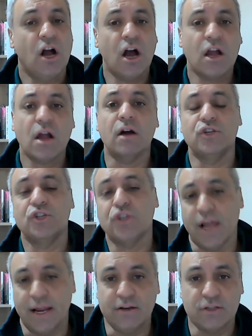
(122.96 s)
I can't
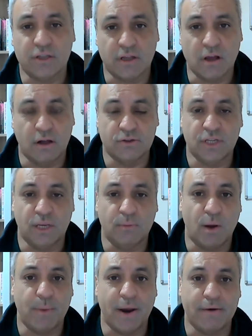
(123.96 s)
change that I can't see
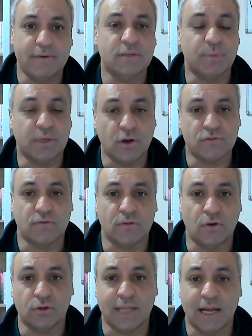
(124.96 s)
my parents because of the
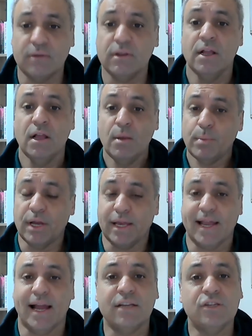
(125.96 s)
lockdown, but I
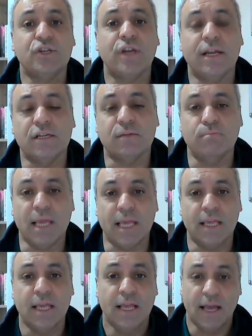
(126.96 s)
can change
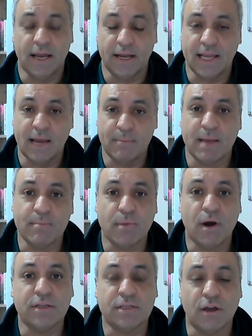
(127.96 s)
me, and I can make
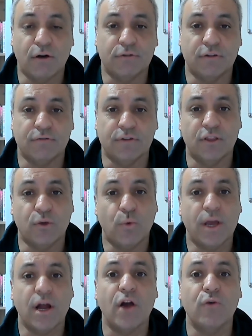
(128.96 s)
myself different in the
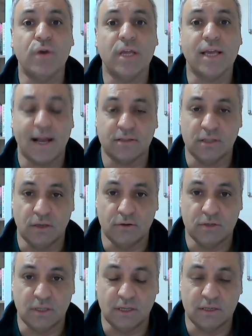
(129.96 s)
way I react to
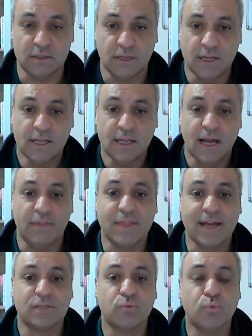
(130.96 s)
those things. And
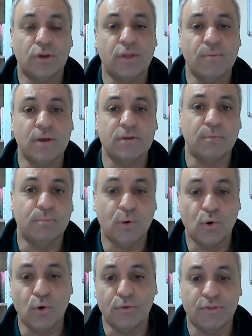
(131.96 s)
that's one of the most
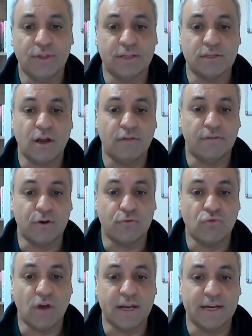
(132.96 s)
important things I feel
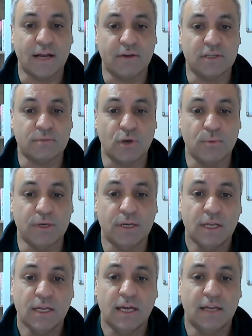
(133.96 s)
right now, this moment.
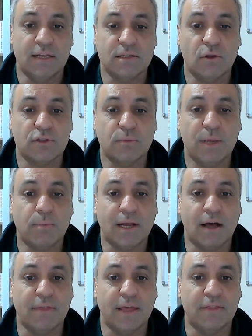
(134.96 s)
And there's lots of people
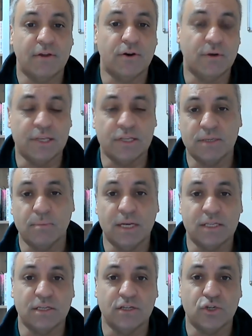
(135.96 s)
out there that are in this
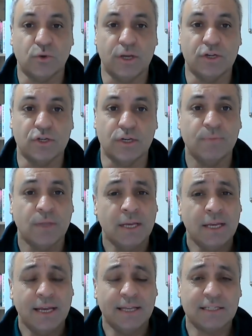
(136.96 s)
similar situation.
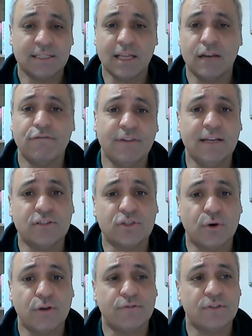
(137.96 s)
Instead of feeling
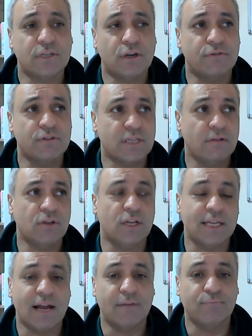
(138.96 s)
sorry for yourself, instead of
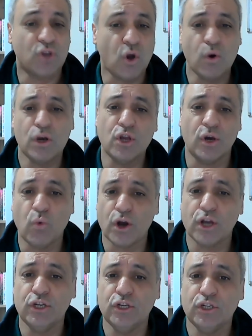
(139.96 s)
getting down, go and look,
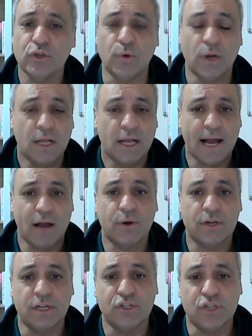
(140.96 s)
what can you do? How
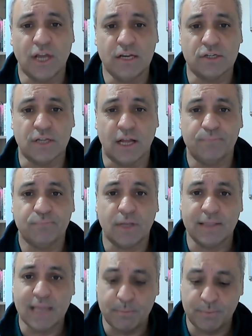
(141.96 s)
can I change that?
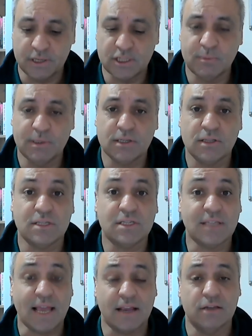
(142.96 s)
And that brings me to the
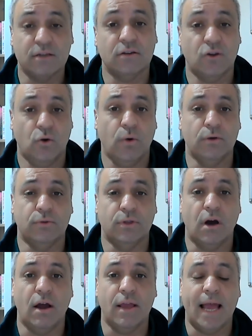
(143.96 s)
second quote
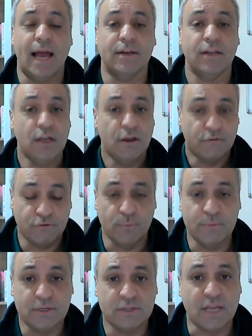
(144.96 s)
that I had
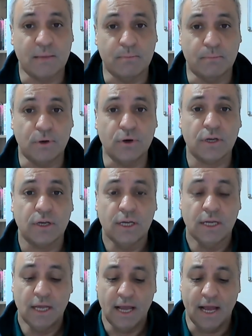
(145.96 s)
from the same book.
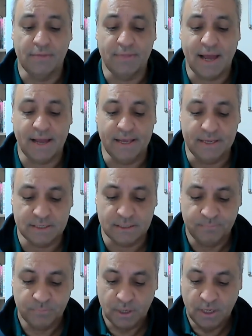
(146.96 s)
And that
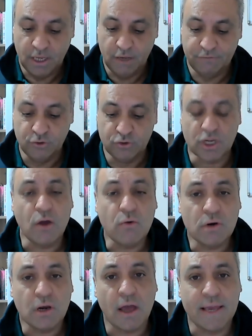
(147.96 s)
is, if you
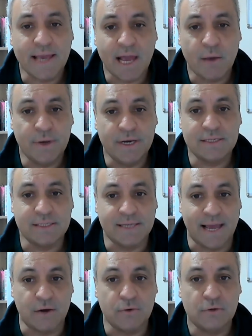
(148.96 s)
don't like how it is
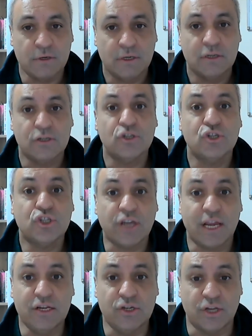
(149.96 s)
now,
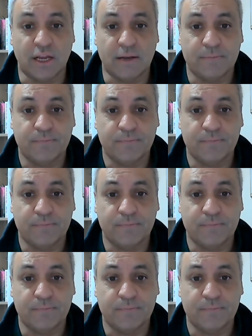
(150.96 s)
change it.